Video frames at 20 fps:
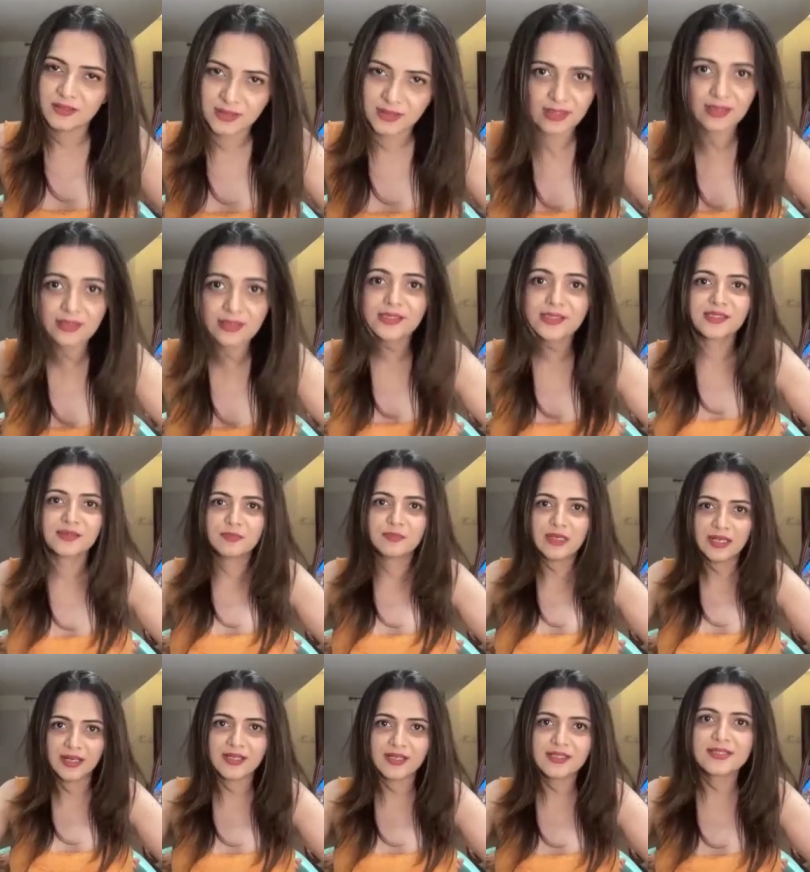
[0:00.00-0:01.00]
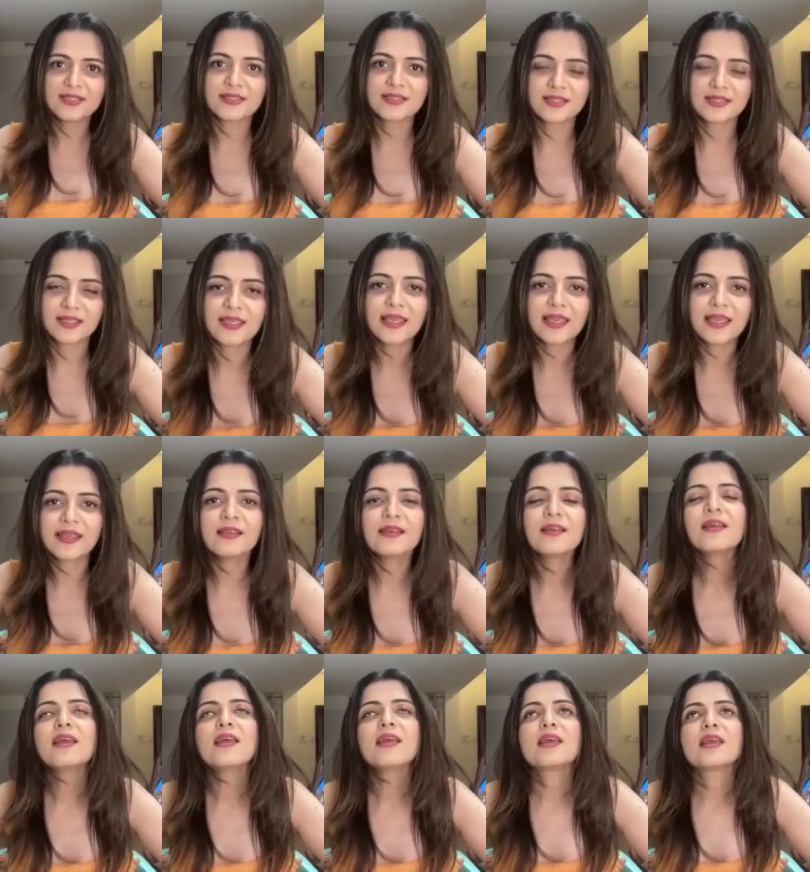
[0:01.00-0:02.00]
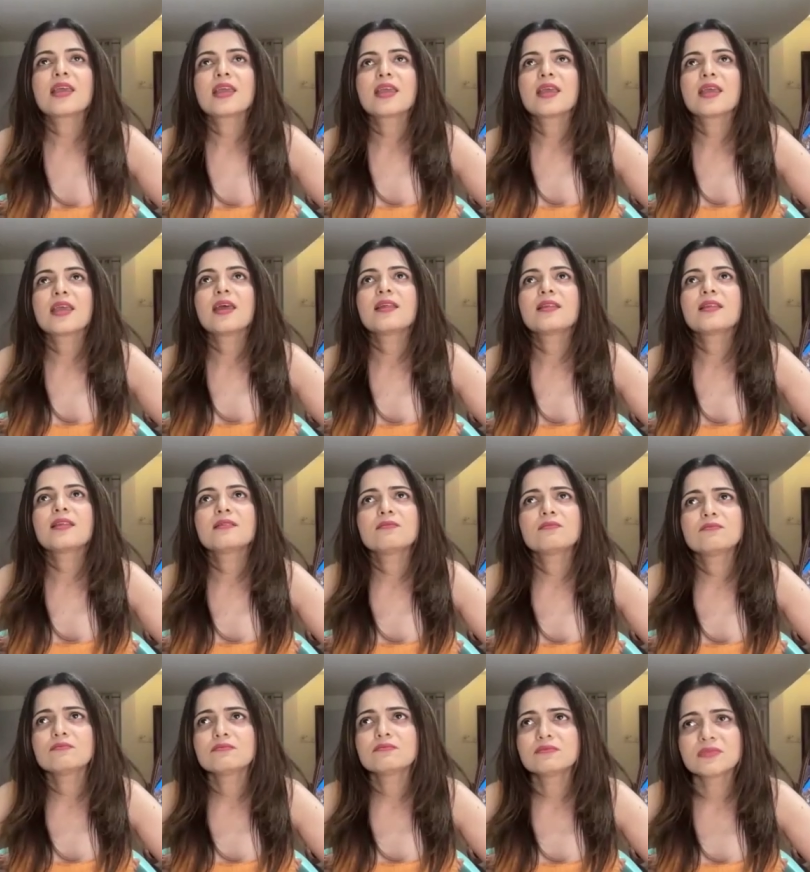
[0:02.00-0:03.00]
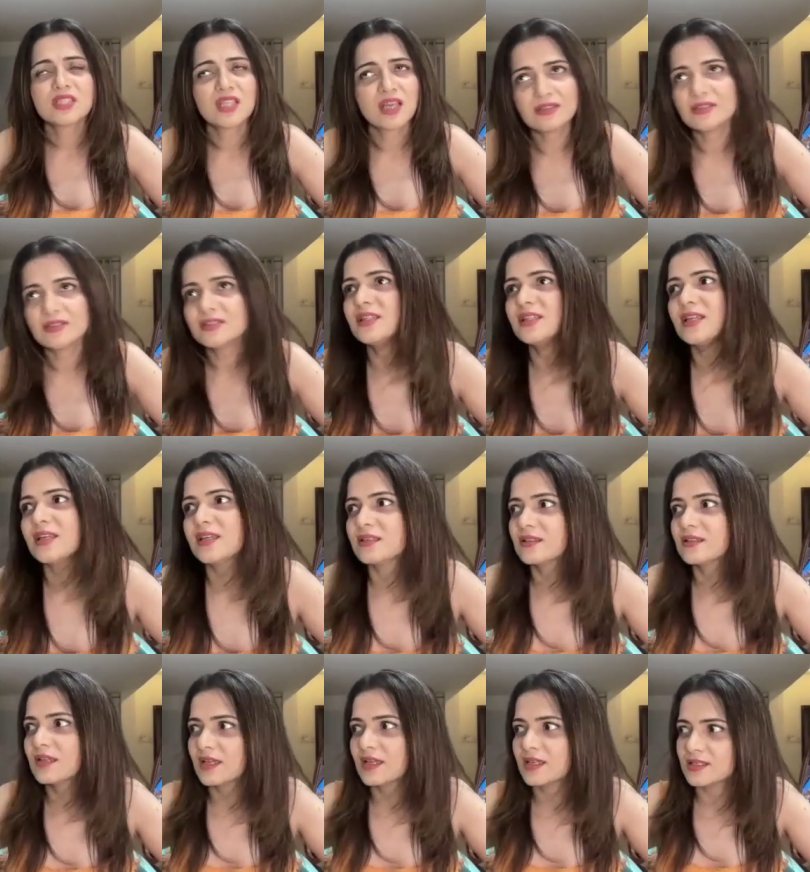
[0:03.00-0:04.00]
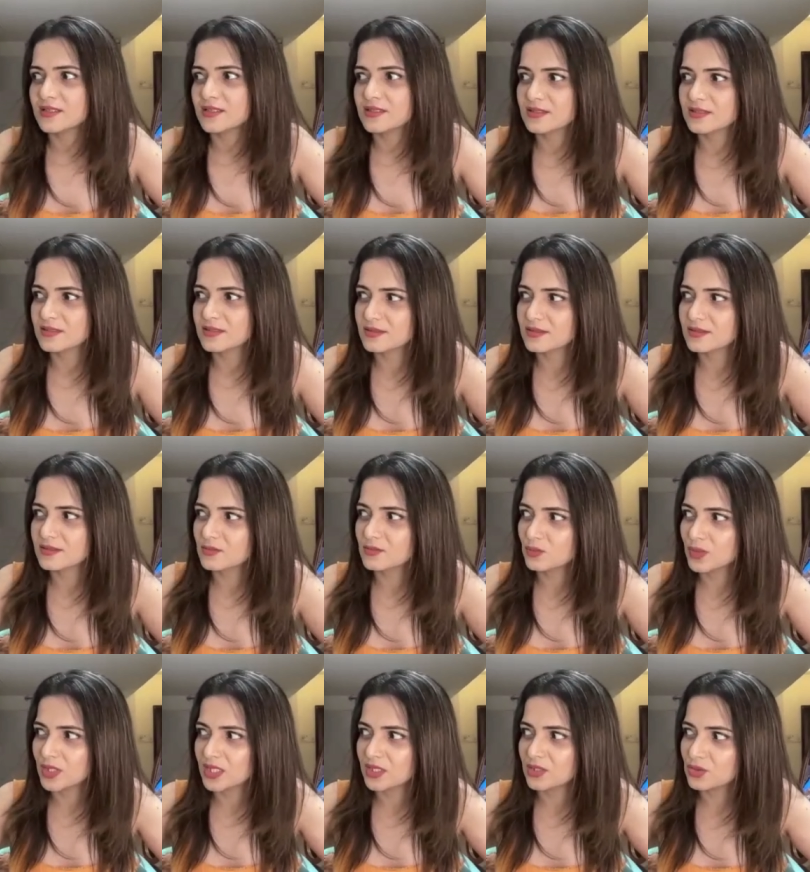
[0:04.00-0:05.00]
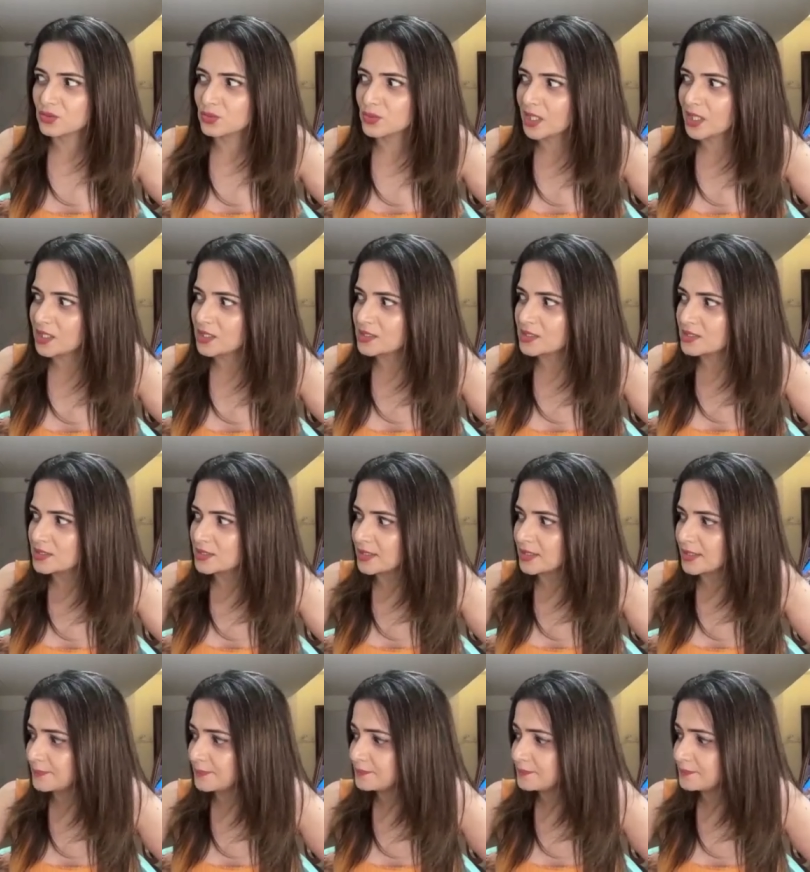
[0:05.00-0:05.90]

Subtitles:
learned by us again. Mm-hmm. And another thing as we can do is,